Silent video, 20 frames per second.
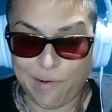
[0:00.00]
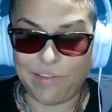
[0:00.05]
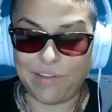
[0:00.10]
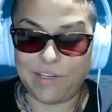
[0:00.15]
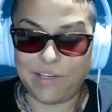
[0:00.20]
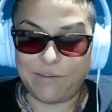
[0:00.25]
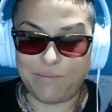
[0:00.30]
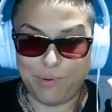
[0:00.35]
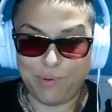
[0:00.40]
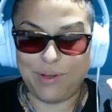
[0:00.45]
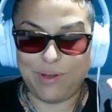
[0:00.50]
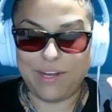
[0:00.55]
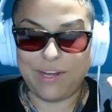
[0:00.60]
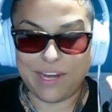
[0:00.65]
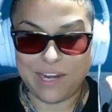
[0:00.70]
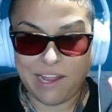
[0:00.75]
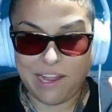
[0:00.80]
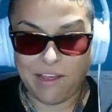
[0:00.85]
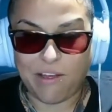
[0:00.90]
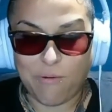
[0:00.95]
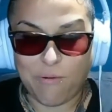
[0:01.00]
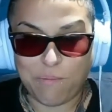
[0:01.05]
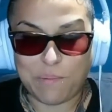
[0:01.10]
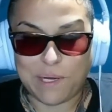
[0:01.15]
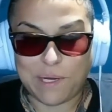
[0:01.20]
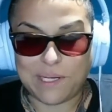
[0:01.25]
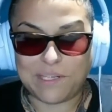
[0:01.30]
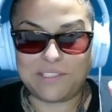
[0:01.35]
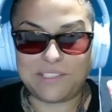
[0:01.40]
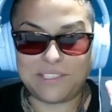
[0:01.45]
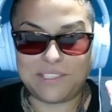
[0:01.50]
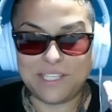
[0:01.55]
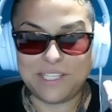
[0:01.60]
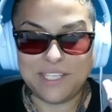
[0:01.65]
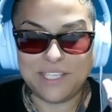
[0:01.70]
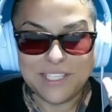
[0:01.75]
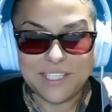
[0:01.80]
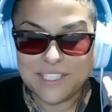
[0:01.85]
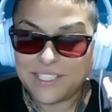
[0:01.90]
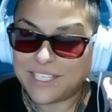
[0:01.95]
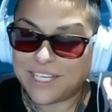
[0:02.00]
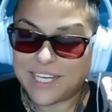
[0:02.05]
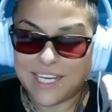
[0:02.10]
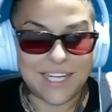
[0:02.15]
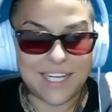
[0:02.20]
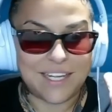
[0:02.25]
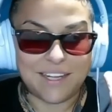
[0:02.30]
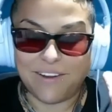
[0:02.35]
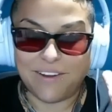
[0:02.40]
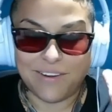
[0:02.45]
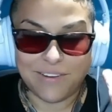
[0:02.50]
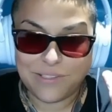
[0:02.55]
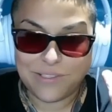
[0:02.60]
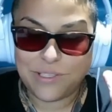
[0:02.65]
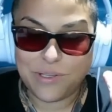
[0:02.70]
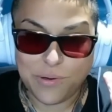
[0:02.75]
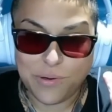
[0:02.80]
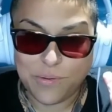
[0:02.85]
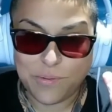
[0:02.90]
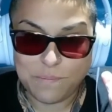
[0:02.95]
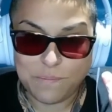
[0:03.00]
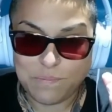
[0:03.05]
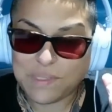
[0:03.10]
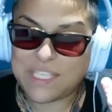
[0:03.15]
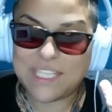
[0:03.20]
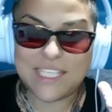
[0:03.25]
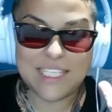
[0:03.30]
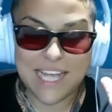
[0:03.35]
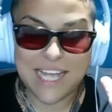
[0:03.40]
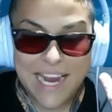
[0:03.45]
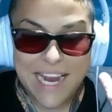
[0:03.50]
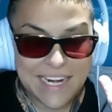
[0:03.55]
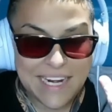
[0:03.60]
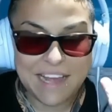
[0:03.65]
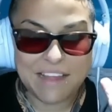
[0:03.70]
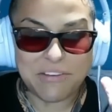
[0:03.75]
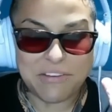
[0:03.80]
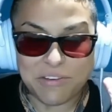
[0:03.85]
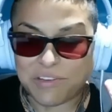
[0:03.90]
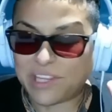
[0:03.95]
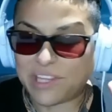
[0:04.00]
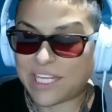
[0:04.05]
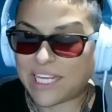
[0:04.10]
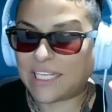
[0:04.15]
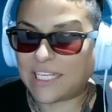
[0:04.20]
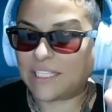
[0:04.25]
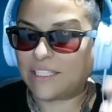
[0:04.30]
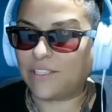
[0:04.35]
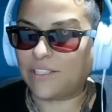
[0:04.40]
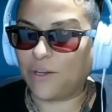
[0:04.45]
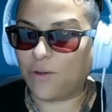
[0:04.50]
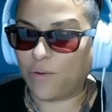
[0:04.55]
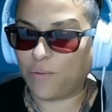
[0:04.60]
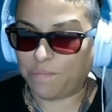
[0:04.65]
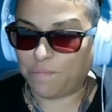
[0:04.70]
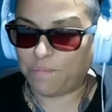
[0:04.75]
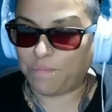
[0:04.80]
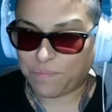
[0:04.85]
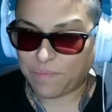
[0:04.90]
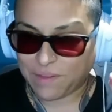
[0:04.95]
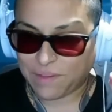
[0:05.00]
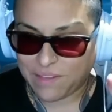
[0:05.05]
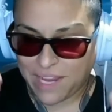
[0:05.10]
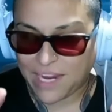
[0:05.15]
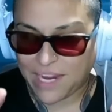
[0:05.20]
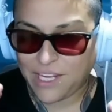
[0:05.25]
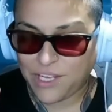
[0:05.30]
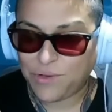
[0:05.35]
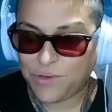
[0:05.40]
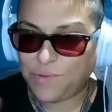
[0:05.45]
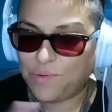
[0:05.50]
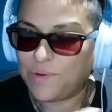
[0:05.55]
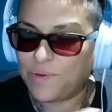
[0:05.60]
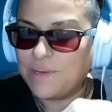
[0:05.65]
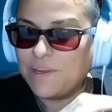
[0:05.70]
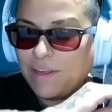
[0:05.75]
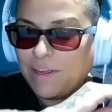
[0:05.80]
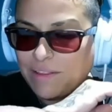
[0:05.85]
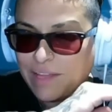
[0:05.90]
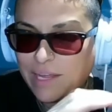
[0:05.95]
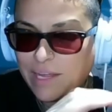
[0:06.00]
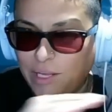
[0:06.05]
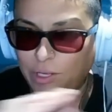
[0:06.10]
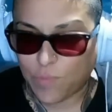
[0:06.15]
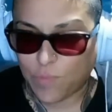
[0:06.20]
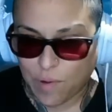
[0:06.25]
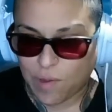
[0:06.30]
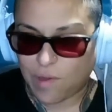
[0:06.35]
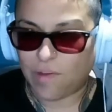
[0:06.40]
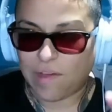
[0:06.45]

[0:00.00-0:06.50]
the community and help us to also design other things. So thank you all.